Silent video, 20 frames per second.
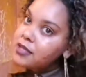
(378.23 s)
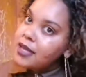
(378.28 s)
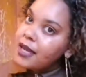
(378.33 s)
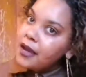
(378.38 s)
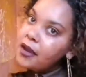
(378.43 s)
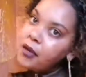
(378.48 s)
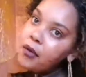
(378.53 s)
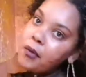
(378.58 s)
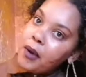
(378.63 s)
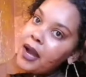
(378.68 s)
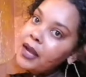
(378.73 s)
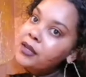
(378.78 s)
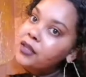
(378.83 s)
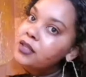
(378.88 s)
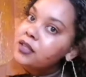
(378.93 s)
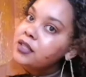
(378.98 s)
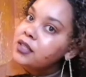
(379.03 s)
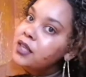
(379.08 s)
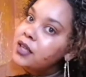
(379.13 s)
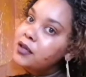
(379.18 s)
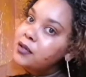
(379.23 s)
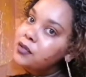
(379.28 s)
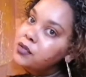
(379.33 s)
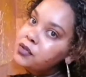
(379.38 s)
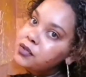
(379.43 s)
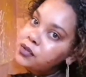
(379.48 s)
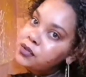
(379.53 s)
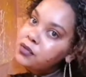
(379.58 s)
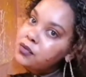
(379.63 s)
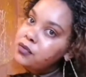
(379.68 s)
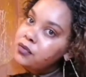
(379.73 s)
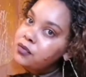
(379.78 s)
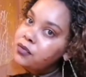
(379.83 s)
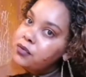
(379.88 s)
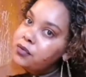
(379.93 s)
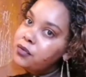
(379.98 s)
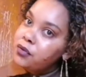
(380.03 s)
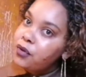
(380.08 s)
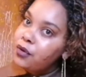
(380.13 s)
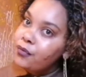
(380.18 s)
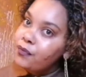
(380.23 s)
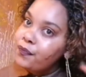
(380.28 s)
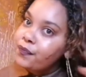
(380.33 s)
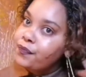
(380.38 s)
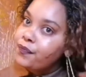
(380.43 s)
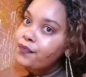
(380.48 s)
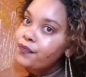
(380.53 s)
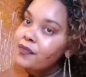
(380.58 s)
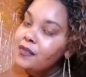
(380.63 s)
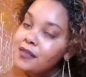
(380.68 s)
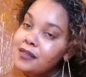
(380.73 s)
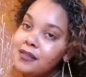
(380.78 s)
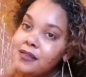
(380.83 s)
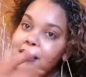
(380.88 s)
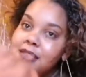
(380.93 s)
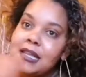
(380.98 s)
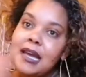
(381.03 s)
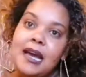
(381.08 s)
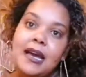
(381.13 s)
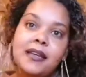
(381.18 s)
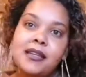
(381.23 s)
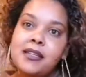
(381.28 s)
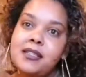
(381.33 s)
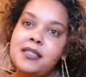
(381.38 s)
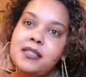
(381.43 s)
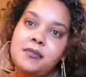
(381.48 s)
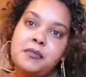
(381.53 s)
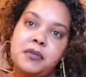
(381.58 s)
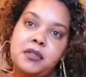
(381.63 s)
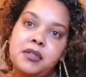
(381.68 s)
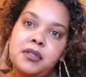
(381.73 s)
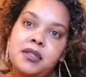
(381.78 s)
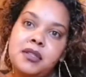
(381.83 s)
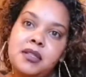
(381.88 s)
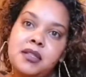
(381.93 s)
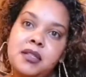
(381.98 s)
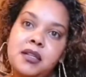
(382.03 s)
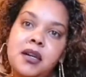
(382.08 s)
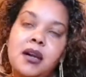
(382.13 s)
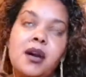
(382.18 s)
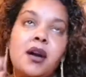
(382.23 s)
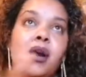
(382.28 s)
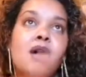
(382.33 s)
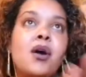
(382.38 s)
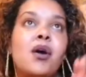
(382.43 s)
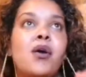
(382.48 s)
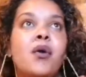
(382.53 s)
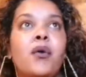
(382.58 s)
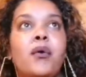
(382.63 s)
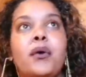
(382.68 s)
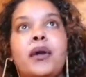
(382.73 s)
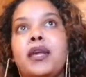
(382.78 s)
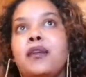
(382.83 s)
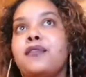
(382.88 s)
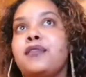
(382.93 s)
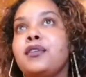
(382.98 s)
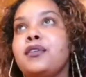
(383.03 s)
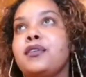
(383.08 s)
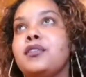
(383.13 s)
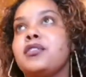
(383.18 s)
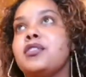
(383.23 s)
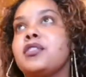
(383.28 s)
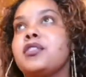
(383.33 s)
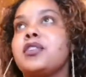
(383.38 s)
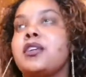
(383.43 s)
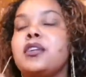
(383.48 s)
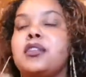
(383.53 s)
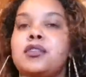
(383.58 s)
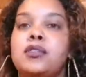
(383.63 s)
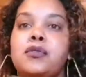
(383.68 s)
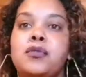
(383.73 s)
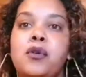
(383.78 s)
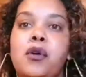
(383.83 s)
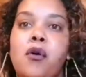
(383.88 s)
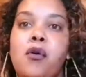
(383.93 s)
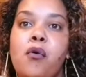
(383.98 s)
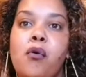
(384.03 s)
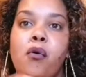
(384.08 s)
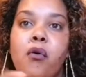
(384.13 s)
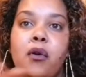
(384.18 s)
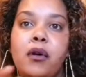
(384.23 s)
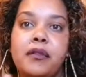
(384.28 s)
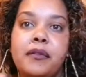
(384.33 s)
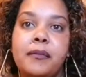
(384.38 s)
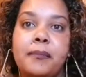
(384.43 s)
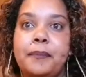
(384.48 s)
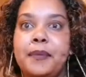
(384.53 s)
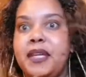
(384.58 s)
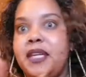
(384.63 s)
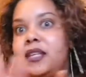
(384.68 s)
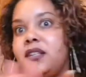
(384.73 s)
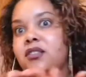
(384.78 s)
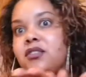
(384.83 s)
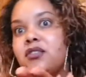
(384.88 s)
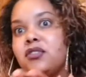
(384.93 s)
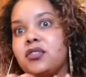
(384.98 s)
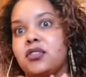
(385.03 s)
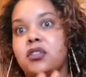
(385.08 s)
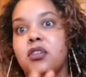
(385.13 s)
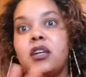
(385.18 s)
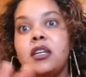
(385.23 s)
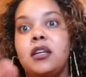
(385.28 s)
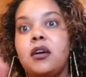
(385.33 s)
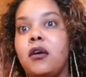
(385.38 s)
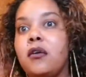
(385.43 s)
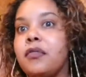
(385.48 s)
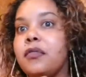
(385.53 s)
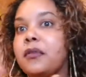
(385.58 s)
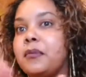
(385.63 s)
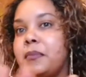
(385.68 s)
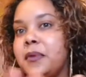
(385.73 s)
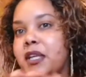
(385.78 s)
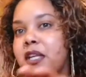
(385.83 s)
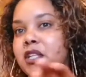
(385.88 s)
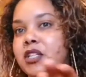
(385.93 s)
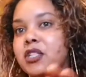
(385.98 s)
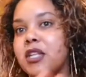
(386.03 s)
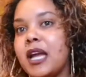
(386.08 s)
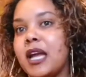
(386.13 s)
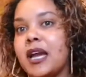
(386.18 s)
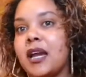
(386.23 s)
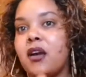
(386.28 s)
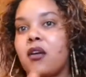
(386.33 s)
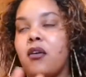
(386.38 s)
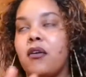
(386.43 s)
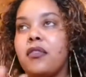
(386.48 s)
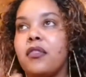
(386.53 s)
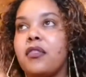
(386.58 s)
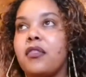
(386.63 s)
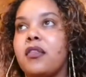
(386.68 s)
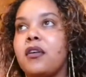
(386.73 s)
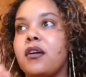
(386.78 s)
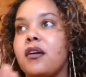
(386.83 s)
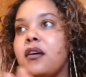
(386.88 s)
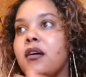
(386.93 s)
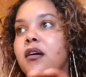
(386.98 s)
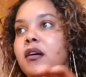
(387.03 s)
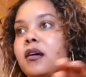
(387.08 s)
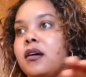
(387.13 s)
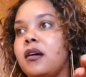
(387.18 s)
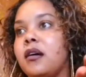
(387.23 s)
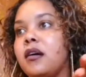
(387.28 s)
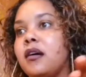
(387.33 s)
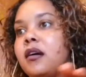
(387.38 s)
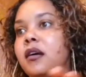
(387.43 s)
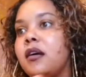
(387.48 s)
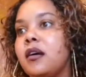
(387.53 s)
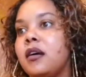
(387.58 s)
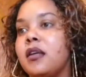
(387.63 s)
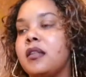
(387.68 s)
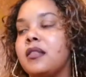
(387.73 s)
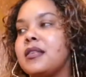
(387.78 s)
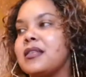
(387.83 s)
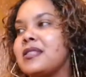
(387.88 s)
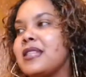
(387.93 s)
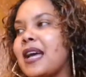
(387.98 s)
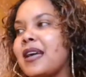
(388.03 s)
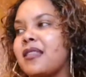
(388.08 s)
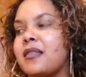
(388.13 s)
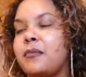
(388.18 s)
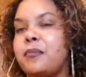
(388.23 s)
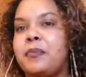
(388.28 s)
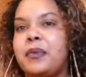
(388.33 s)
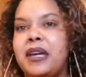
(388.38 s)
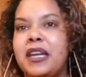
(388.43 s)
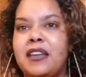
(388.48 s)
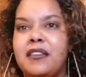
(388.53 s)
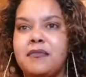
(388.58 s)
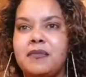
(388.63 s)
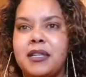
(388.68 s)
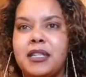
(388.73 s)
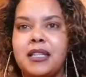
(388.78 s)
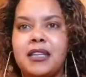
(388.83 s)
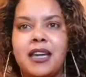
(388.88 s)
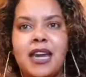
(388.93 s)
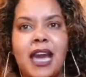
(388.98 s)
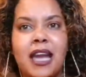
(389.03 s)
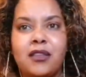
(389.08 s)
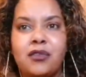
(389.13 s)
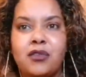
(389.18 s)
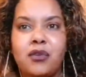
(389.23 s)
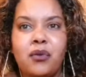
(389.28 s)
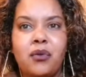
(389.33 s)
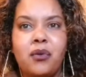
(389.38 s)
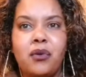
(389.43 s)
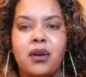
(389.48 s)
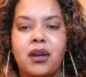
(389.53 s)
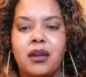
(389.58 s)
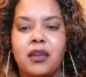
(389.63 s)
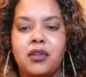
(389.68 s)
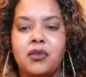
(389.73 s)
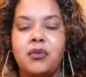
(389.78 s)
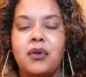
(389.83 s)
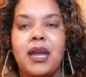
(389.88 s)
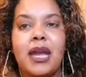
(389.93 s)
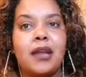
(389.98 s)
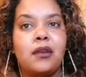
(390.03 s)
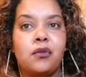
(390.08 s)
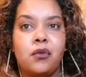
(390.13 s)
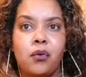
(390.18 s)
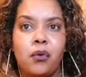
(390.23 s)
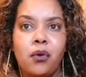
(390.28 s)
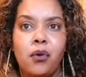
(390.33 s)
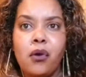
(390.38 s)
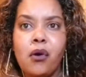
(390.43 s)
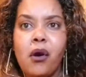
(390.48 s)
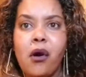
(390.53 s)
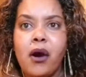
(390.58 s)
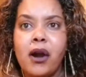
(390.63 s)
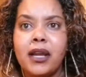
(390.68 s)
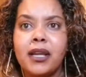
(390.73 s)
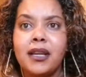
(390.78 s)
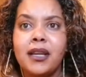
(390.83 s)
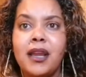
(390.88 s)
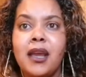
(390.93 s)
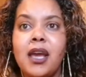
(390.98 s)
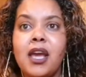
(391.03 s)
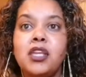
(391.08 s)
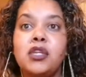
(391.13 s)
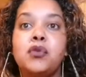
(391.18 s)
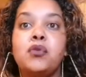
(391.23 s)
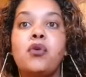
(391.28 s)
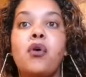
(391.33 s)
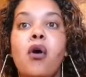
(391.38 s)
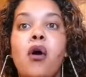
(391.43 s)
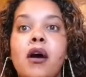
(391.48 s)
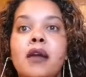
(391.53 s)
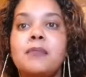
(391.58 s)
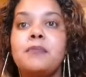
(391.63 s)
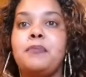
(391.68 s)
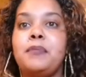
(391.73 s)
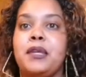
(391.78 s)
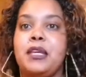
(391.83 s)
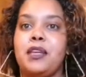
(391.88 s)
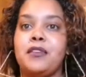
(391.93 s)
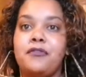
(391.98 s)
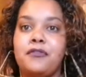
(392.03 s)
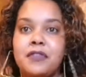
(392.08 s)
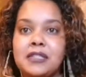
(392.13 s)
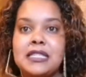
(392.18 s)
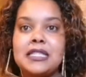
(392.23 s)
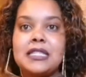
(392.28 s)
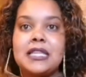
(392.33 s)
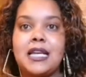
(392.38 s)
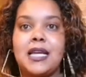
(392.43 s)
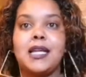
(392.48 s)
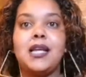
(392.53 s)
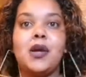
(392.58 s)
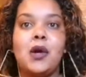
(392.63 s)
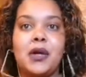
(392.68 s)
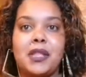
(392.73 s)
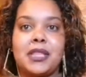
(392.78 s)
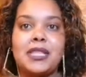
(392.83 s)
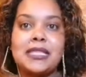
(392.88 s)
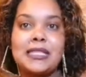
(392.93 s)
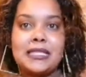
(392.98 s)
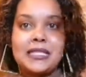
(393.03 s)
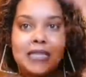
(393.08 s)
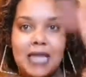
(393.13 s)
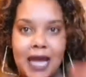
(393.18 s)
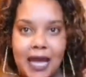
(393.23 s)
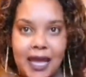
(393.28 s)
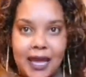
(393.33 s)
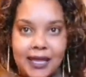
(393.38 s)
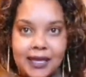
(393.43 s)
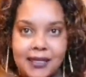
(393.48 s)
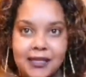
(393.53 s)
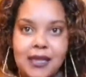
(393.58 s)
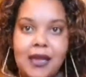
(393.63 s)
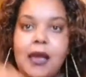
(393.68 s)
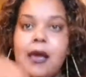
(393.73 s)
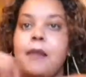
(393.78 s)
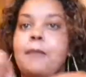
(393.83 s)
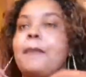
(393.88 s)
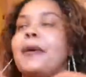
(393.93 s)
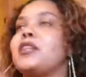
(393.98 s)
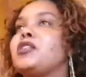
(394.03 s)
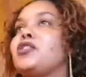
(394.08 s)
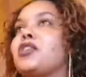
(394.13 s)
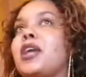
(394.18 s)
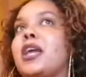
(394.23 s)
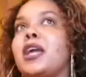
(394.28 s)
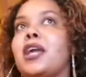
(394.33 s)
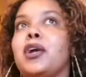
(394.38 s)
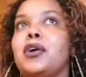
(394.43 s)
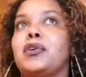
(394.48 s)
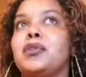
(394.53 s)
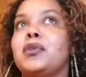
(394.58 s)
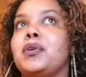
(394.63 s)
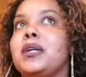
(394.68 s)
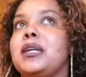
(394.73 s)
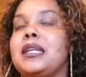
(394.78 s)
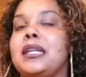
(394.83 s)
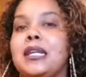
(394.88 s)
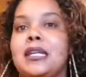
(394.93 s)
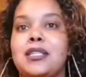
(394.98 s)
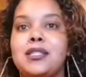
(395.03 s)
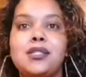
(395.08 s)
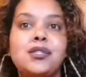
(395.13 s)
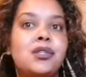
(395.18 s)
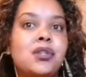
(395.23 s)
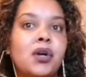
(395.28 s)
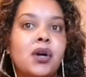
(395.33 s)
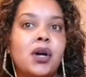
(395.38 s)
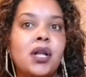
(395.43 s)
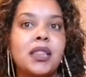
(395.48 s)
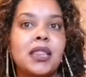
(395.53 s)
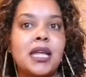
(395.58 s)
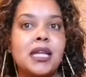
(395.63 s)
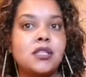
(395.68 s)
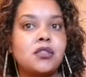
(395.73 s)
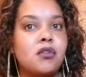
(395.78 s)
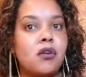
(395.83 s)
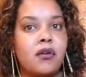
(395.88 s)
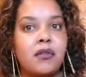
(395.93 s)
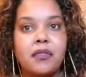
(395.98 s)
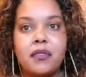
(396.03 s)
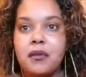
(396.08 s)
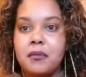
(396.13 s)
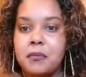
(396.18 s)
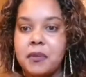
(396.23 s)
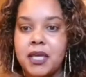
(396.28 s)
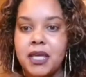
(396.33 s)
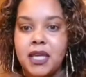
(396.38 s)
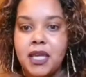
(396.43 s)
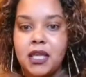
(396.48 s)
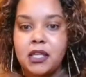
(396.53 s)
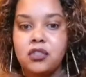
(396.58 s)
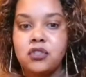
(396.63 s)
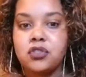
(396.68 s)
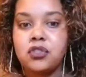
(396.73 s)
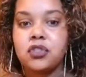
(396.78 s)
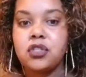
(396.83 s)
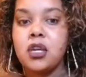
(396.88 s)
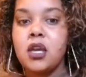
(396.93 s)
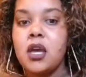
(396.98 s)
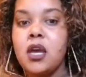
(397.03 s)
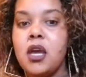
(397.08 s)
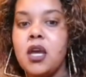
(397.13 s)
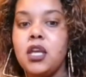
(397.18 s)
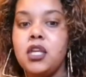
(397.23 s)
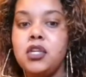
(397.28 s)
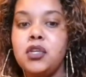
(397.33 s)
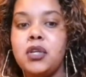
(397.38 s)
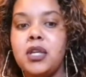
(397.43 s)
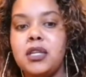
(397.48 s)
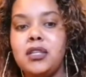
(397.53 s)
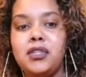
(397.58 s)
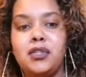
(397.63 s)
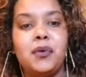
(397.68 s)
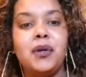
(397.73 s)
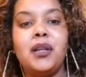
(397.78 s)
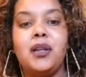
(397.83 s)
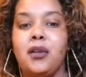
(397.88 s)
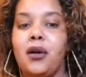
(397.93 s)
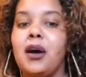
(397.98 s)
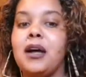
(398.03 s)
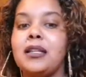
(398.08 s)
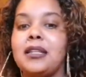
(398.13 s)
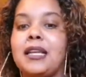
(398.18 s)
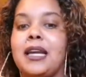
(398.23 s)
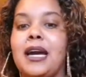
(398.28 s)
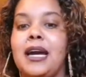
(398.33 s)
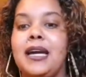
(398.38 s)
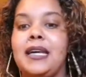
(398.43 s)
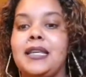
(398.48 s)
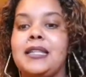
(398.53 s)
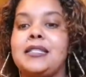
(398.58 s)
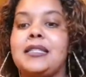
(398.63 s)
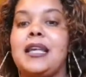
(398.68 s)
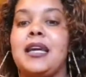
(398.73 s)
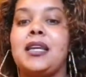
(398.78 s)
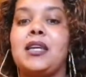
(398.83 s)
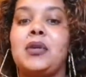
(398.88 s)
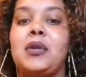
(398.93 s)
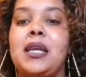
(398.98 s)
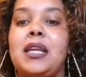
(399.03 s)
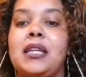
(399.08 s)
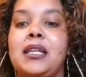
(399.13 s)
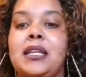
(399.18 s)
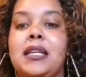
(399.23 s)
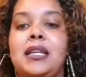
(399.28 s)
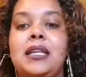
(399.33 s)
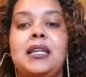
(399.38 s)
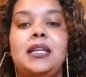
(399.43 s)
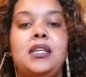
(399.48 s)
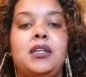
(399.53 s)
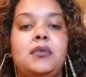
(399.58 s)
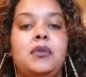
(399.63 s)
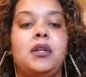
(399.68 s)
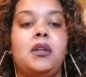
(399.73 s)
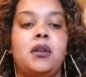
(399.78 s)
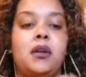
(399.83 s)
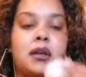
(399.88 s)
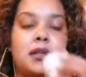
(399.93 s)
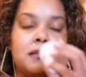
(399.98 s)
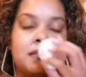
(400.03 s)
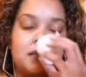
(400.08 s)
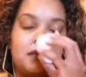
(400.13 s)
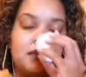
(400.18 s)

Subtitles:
So like, why not go to Tiger's Milk, or even just go do a walk on the beach. Not on the beach, like on the, there's like the pavement kettle you can walk on. You can't be physically on the sand, but you can go to a restaurant that's on the beach. You can do a lot, guys. Like, you can really do a lot.